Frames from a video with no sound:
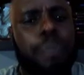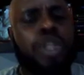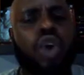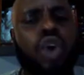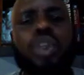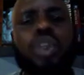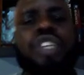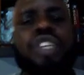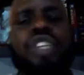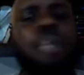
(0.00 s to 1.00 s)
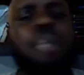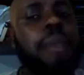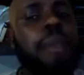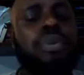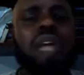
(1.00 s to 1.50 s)
Bitcoin was created by
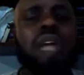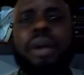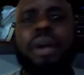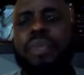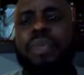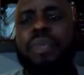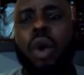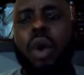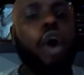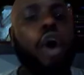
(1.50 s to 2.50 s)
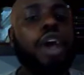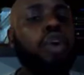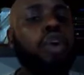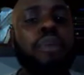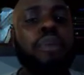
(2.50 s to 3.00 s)
a programmer or a
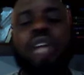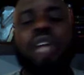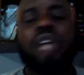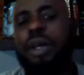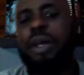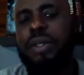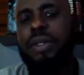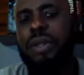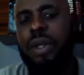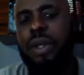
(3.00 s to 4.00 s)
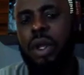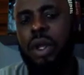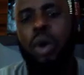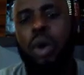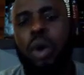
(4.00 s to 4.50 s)
group of programmers
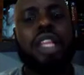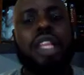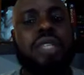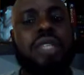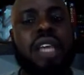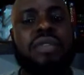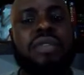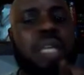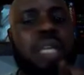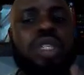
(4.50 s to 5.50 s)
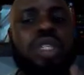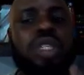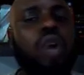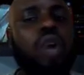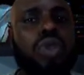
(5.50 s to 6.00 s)
calling themselves Satoshi
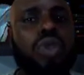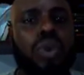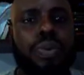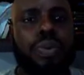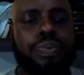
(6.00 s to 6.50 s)
Nakamoto.